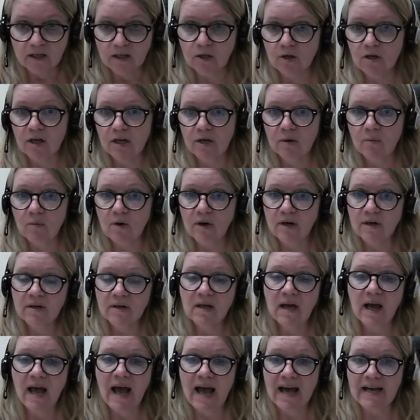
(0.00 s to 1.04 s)
You're going to want
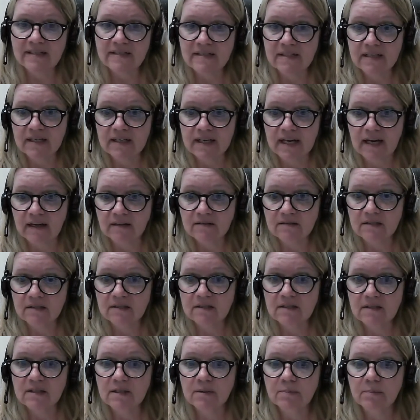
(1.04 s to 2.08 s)
to, as the
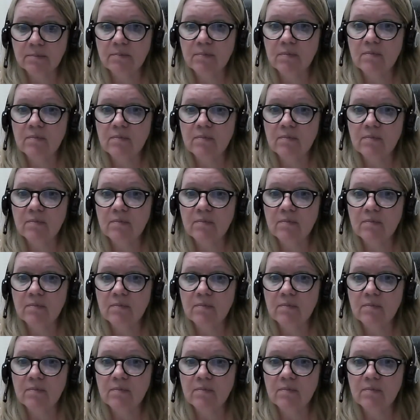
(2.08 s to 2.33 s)
accountant, to